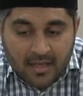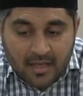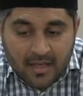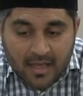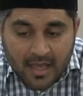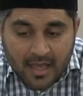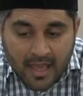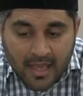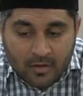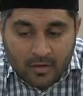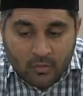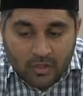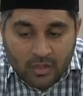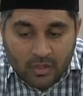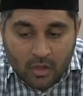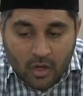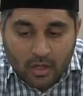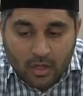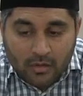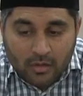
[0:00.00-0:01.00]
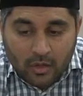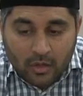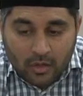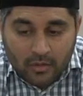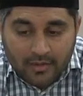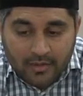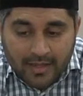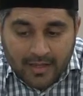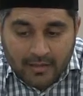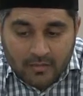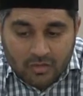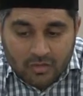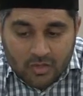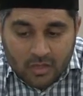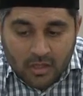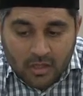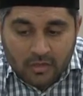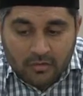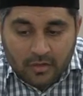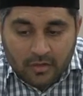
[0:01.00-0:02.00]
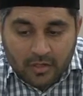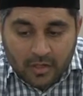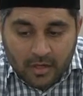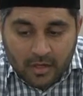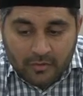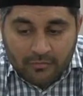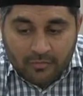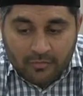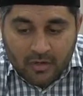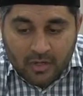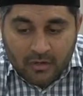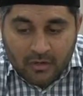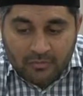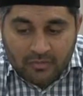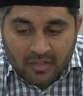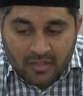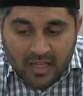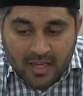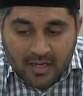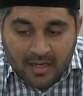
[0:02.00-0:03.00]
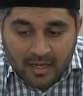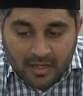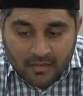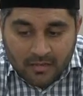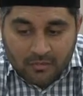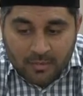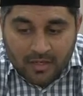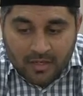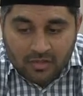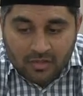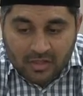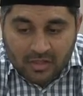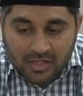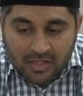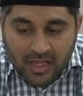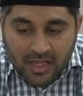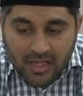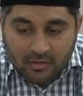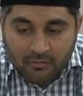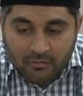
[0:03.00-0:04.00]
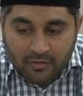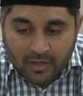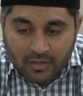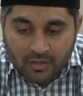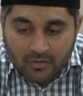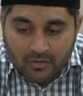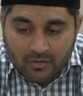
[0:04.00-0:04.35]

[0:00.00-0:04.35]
and we all know that children are free of sin, and especially the infants.